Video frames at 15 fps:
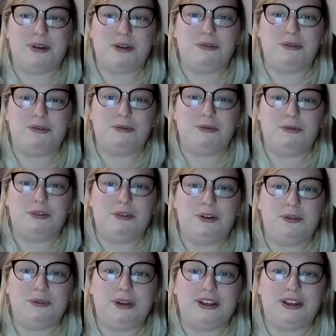
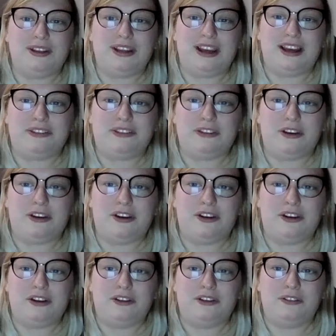woman at
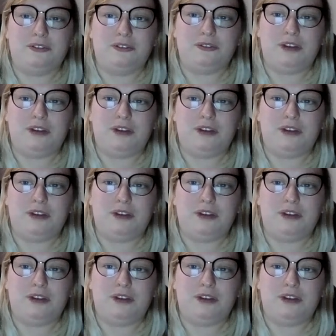the